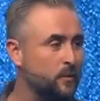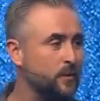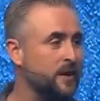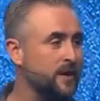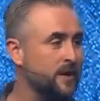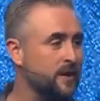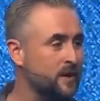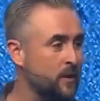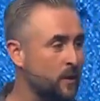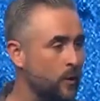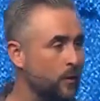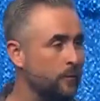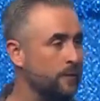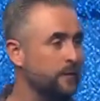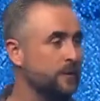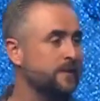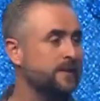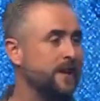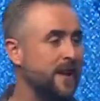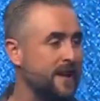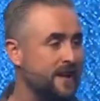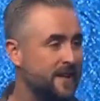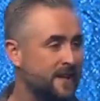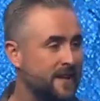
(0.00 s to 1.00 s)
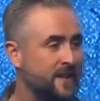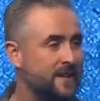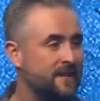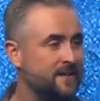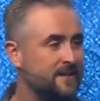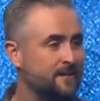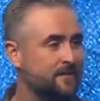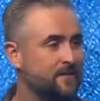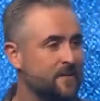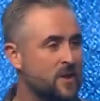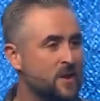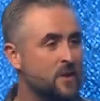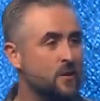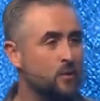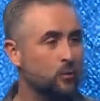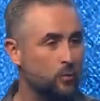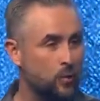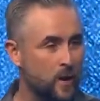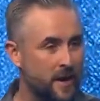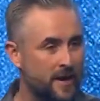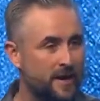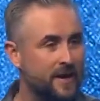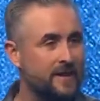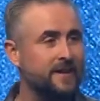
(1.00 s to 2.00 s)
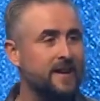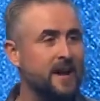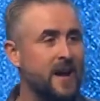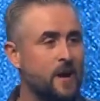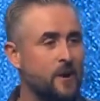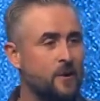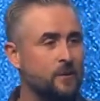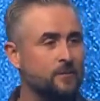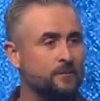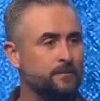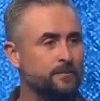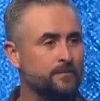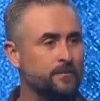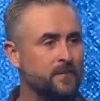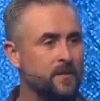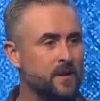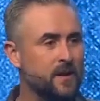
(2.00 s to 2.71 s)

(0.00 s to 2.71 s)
it and overtake it and run it down,